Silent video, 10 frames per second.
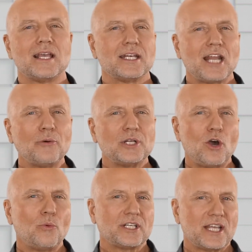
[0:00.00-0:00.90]
Now we
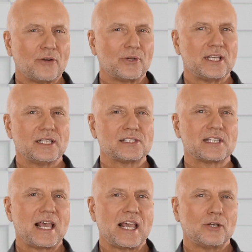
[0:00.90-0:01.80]
know what air
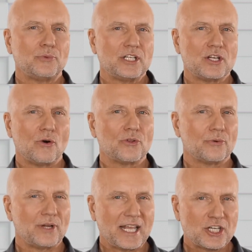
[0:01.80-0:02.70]
is and we know the
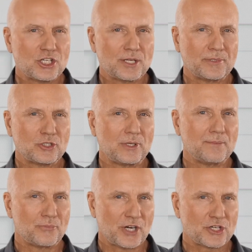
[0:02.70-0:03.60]
relationship
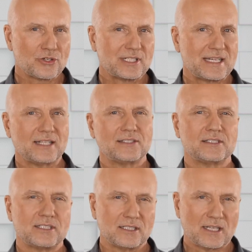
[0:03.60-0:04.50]
between pressure,
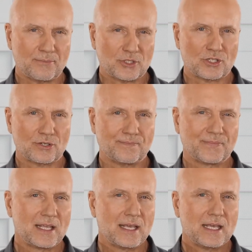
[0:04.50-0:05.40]
density and temperature.
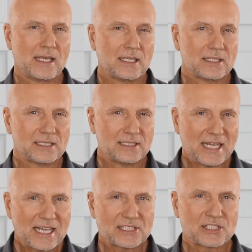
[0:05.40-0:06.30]
The
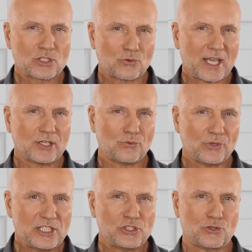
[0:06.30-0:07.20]
next great
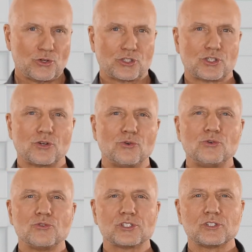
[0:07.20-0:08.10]
researcher
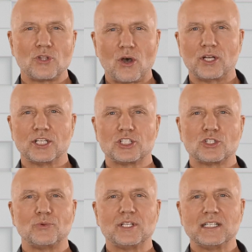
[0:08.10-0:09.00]
whose
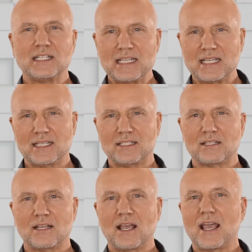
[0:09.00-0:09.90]
knowledge we need
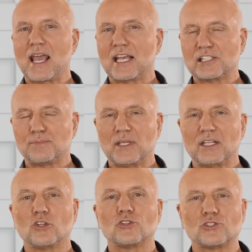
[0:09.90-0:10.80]
has
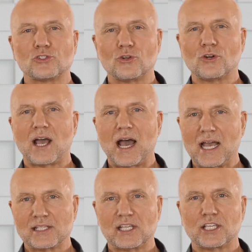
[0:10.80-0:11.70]
been Sir
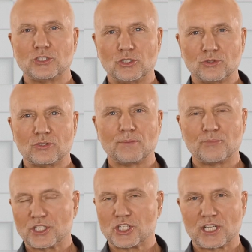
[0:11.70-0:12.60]
Isaac Newton, a
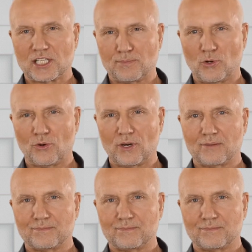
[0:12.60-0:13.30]
British explorer.